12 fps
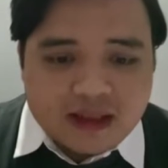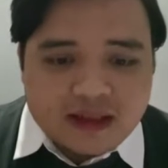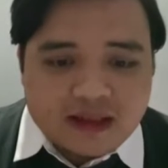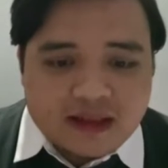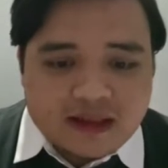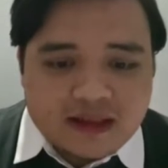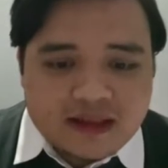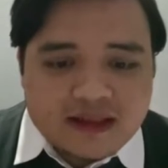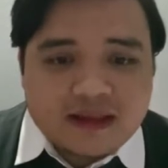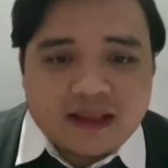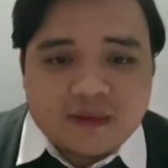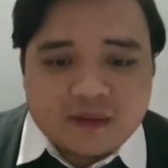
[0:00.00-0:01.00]
is the
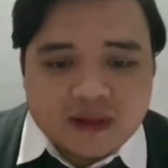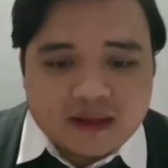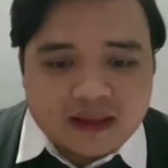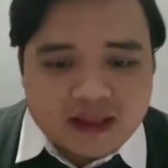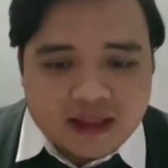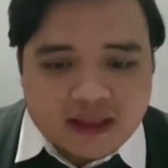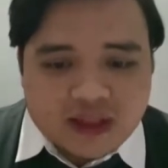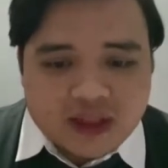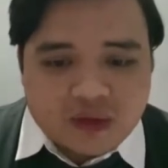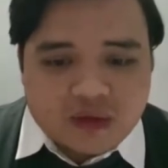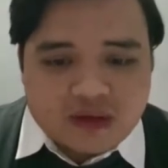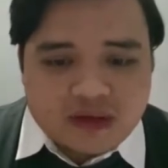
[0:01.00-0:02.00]
statement that
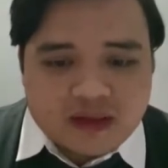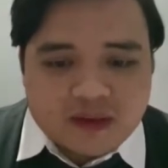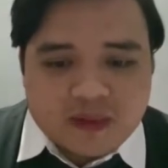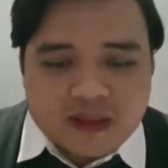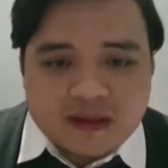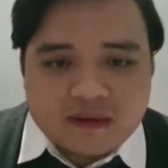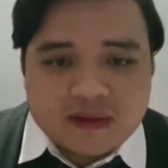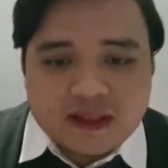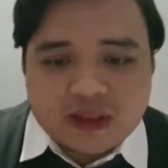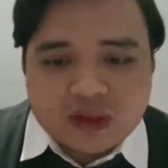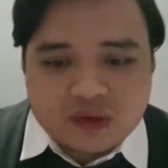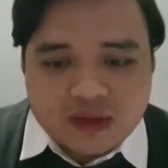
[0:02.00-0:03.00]
shows the
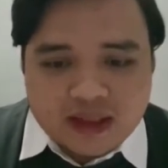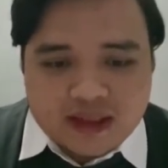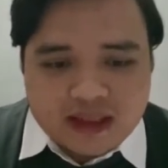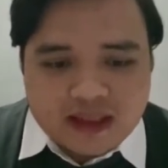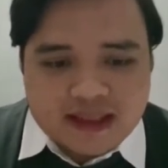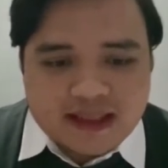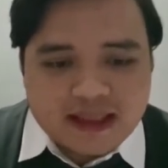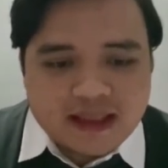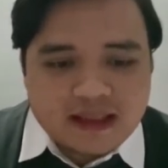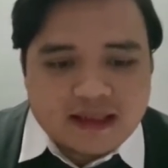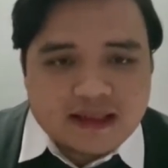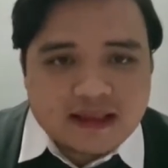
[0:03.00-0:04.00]
specific knowledge,
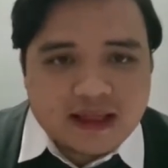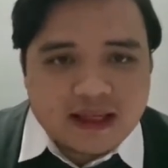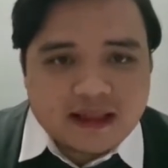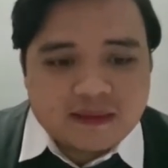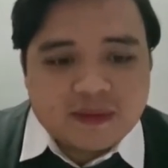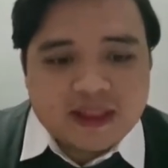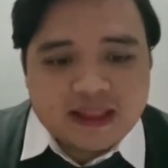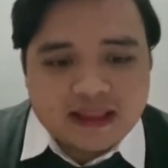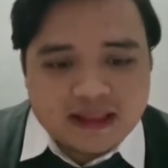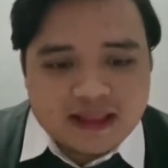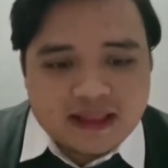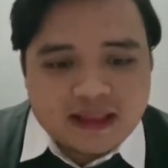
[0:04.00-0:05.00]
skills and
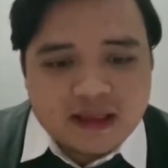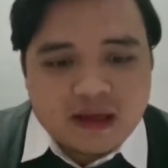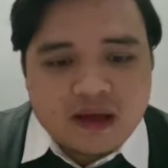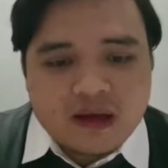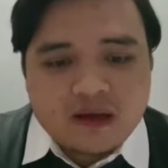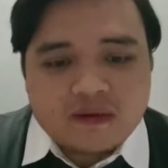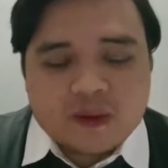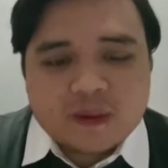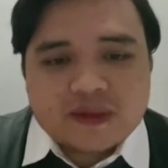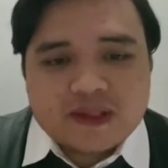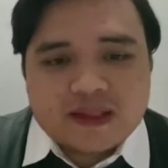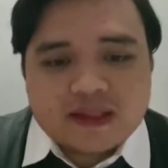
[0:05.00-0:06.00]
abilities of the
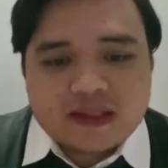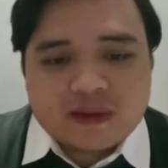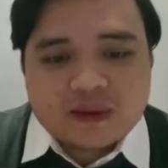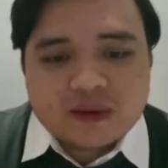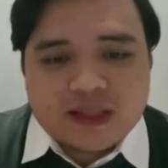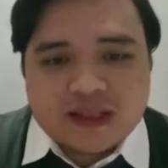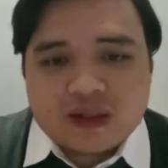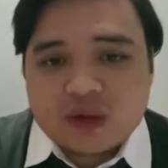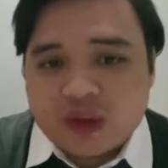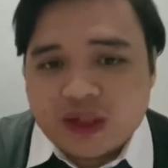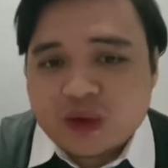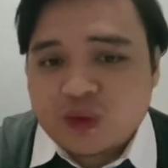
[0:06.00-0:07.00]
person who is
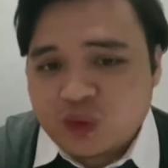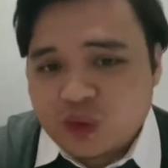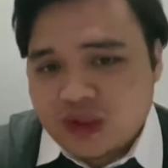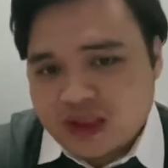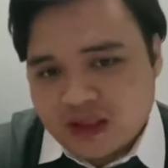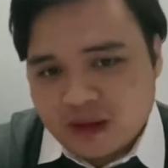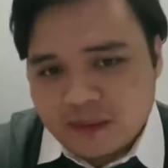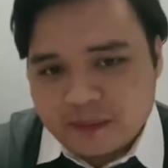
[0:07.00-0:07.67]
going to do the job.